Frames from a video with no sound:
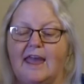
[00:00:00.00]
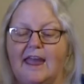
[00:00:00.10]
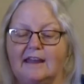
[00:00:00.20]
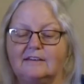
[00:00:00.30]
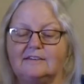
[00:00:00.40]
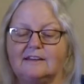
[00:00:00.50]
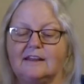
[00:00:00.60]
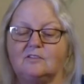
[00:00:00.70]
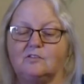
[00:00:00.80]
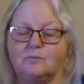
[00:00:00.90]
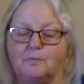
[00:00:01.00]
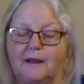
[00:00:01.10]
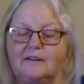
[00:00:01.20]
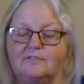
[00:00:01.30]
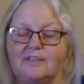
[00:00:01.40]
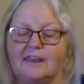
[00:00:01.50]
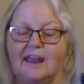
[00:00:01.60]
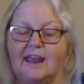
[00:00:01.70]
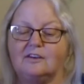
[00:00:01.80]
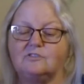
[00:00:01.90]
and in spite of the
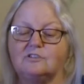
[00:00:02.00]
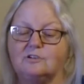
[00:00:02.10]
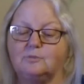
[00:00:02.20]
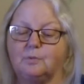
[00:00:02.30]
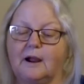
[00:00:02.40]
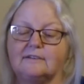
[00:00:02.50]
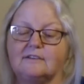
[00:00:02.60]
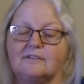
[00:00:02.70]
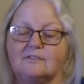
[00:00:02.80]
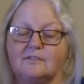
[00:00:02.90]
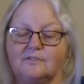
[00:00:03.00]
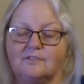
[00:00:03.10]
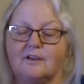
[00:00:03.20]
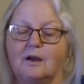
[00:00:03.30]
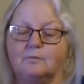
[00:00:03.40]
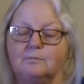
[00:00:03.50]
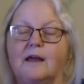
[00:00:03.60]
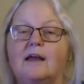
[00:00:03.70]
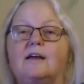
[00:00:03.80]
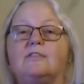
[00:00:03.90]
ancient practice of some,
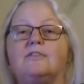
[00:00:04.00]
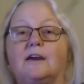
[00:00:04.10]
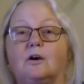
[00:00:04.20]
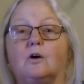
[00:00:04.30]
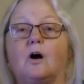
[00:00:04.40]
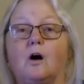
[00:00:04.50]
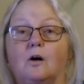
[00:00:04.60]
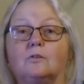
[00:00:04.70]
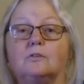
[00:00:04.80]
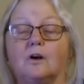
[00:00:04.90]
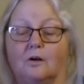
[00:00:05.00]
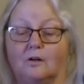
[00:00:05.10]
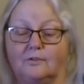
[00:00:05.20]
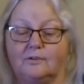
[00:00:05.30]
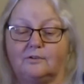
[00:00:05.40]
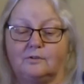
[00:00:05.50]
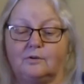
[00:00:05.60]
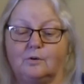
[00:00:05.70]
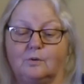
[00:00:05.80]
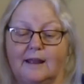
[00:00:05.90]
they are all called
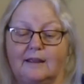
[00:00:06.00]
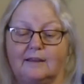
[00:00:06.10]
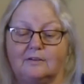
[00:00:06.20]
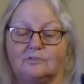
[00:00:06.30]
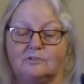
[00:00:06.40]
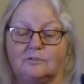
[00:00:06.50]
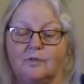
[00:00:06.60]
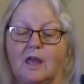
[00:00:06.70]
New Age.